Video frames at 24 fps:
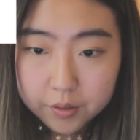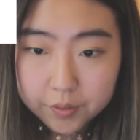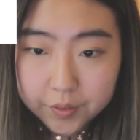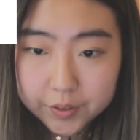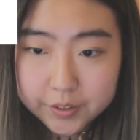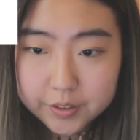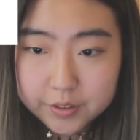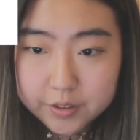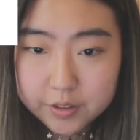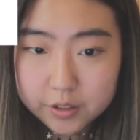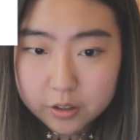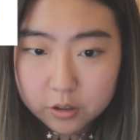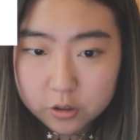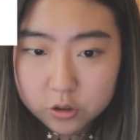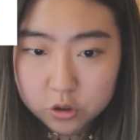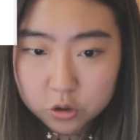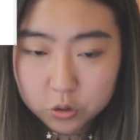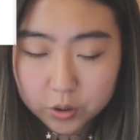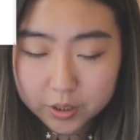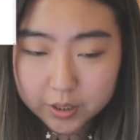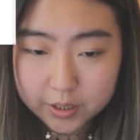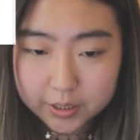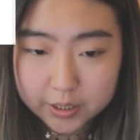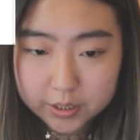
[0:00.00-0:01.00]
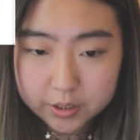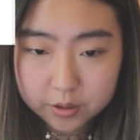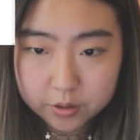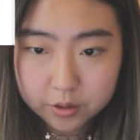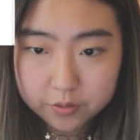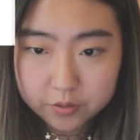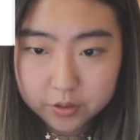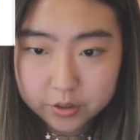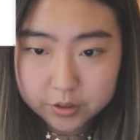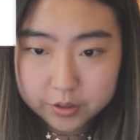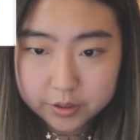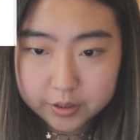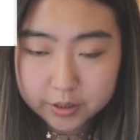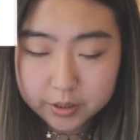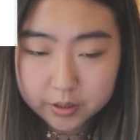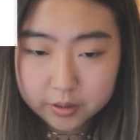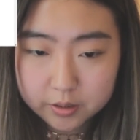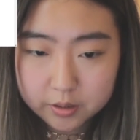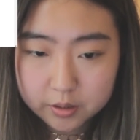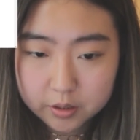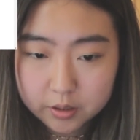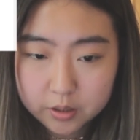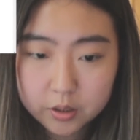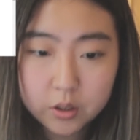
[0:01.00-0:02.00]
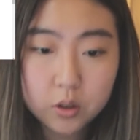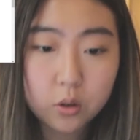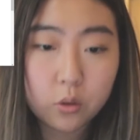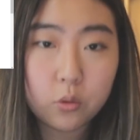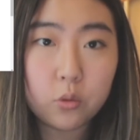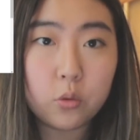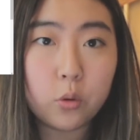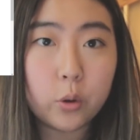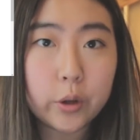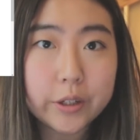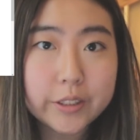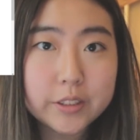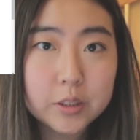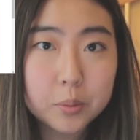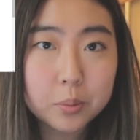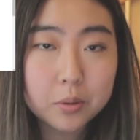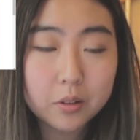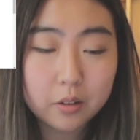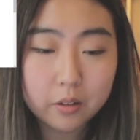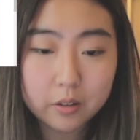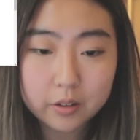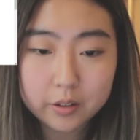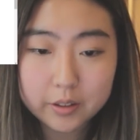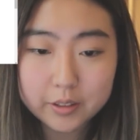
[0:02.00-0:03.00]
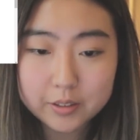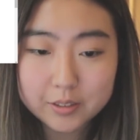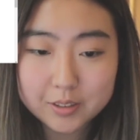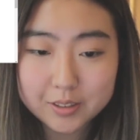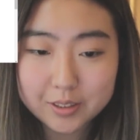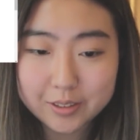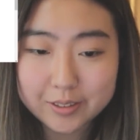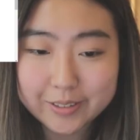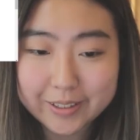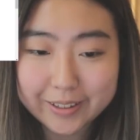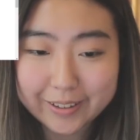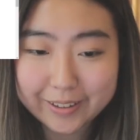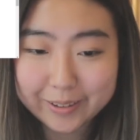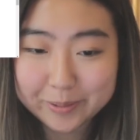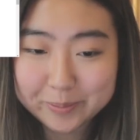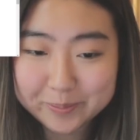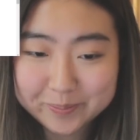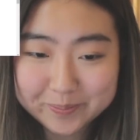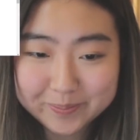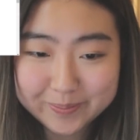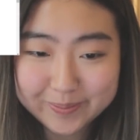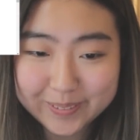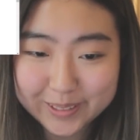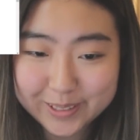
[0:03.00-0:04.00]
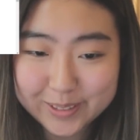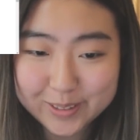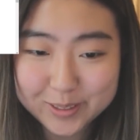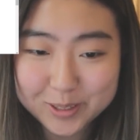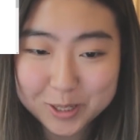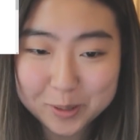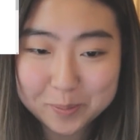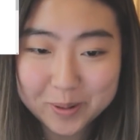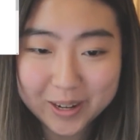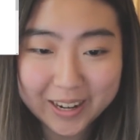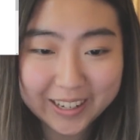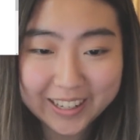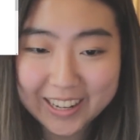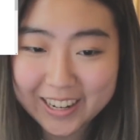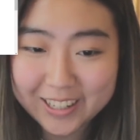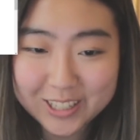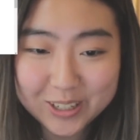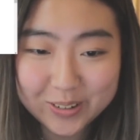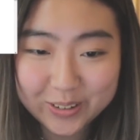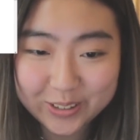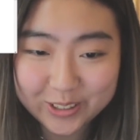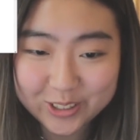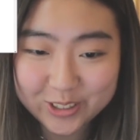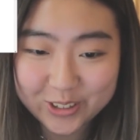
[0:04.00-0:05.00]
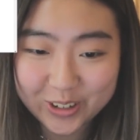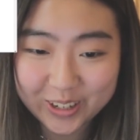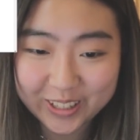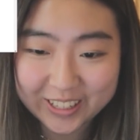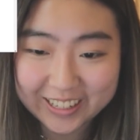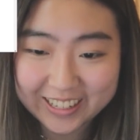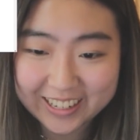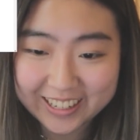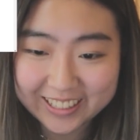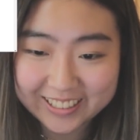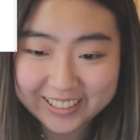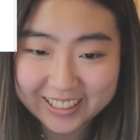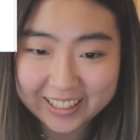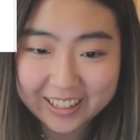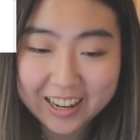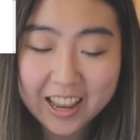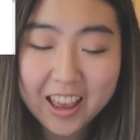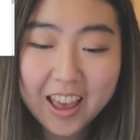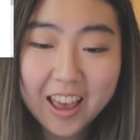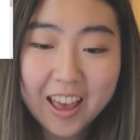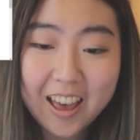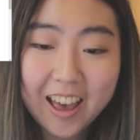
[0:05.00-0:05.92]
This is an Australian university. Voice applies. Okay, that's stupid. I can't do an Australian accent.